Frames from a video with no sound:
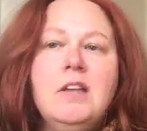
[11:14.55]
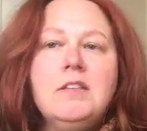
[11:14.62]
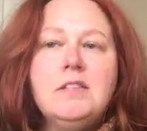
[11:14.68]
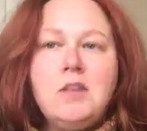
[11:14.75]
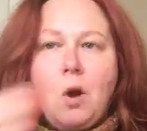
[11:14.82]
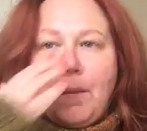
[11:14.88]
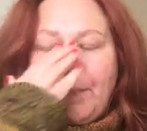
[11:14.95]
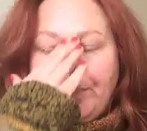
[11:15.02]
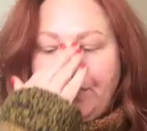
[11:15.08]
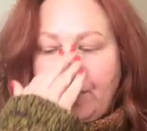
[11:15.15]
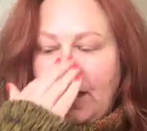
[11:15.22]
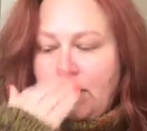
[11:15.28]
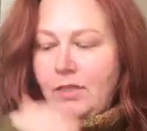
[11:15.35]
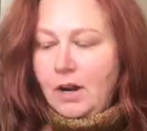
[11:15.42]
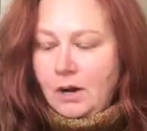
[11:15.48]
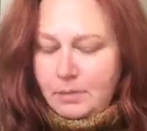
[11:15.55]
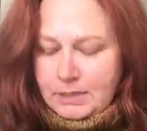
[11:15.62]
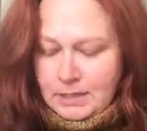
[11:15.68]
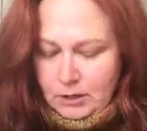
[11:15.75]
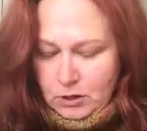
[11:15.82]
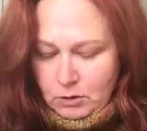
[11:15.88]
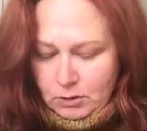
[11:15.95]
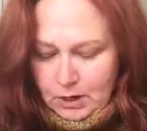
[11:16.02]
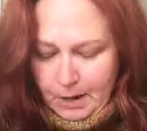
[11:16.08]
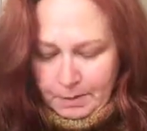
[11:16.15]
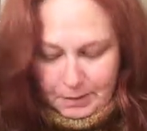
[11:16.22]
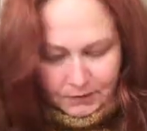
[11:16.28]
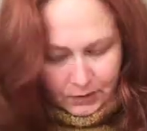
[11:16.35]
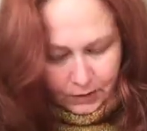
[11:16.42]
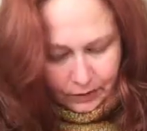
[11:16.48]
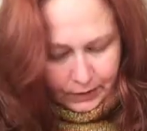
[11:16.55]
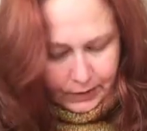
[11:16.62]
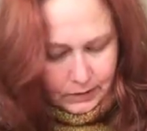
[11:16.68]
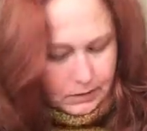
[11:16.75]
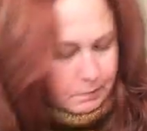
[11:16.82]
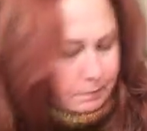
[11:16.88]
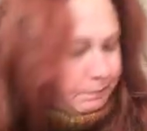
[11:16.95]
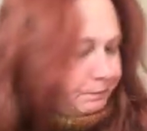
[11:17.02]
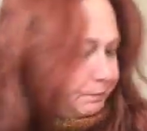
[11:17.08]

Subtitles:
So I thought I would tell you a couple of other things.